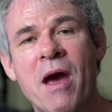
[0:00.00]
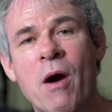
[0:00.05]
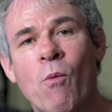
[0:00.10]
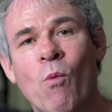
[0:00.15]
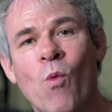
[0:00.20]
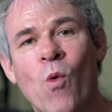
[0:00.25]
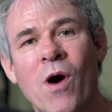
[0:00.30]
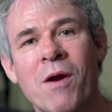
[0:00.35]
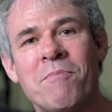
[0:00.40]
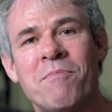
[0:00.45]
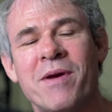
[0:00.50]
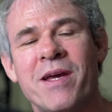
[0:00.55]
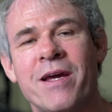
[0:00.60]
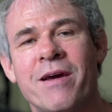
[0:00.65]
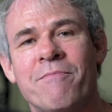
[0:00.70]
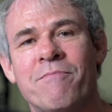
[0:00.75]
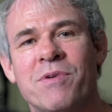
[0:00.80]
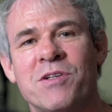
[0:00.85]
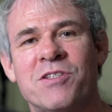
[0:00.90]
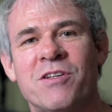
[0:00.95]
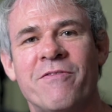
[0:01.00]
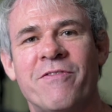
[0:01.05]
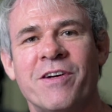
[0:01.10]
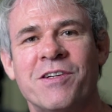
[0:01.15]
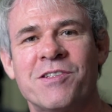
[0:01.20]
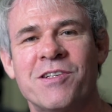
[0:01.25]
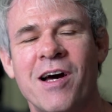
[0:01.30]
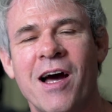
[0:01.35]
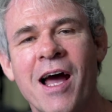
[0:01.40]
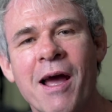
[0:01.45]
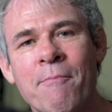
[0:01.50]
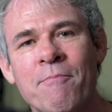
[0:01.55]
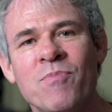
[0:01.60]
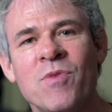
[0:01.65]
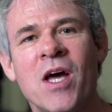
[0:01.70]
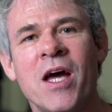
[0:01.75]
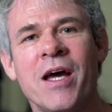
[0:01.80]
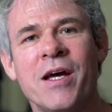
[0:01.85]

at 1 p.m. Pacific time.